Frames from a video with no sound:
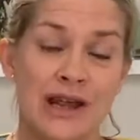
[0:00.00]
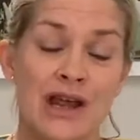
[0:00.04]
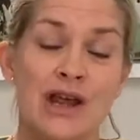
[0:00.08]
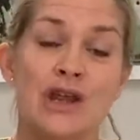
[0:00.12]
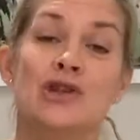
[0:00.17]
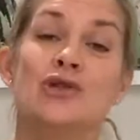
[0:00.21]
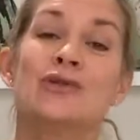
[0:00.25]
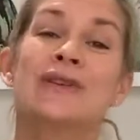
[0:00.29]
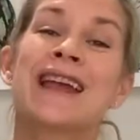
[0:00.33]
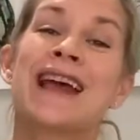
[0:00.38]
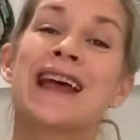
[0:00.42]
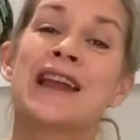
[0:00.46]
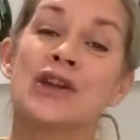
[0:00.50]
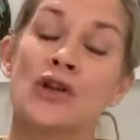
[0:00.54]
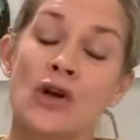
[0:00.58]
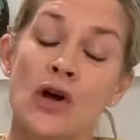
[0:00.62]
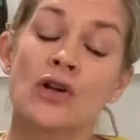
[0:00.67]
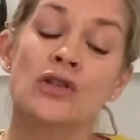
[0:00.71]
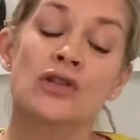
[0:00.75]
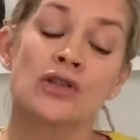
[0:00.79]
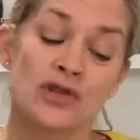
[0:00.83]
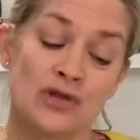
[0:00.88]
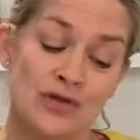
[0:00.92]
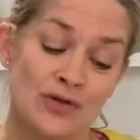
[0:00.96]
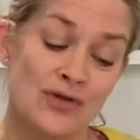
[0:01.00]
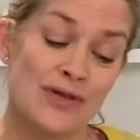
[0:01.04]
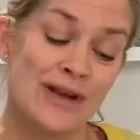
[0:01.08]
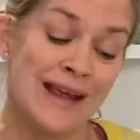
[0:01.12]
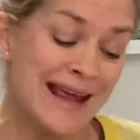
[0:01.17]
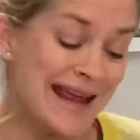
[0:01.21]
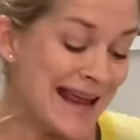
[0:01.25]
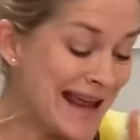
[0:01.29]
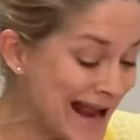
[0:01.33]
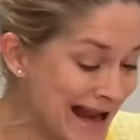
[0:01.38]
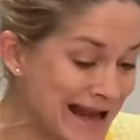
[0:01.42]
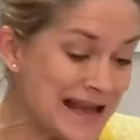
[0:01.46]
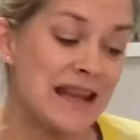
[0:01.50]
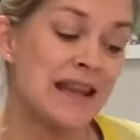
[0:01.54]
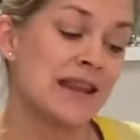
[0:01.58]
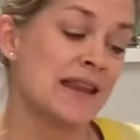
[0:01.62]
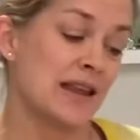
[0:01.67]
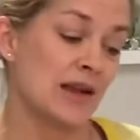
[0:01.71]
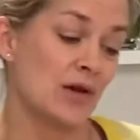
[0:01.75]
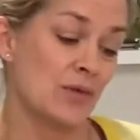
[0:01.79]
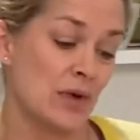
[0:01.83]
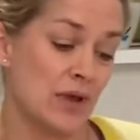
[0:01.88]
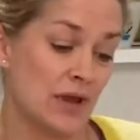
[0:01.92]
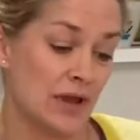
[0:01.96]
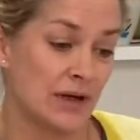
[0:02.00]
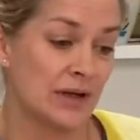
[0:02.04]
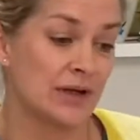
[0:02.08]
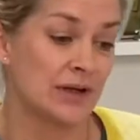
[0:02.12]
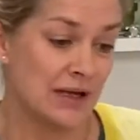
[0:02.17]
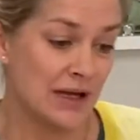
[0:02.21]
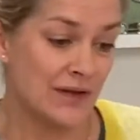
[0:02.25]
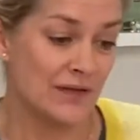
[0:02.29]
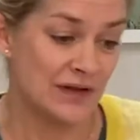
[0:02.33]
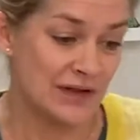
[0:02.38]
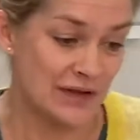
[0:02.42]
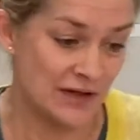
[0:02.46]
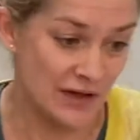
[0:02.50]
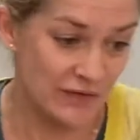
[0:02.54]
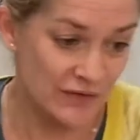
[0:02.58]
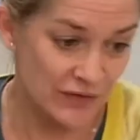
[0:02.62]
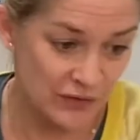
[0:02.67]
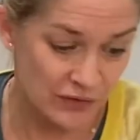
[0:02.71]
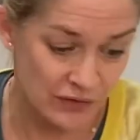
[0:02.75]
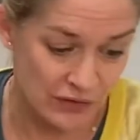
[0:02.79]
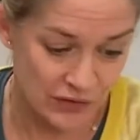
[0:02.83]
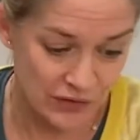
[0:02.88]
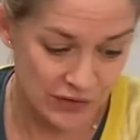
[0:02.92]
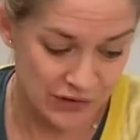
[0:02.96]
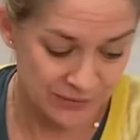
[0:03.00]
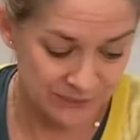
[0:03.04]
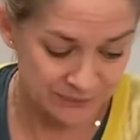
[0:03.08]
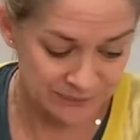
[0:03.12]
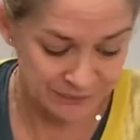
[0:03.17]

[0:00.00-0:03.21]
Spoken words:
You cannot do anything with it if it's overcooked.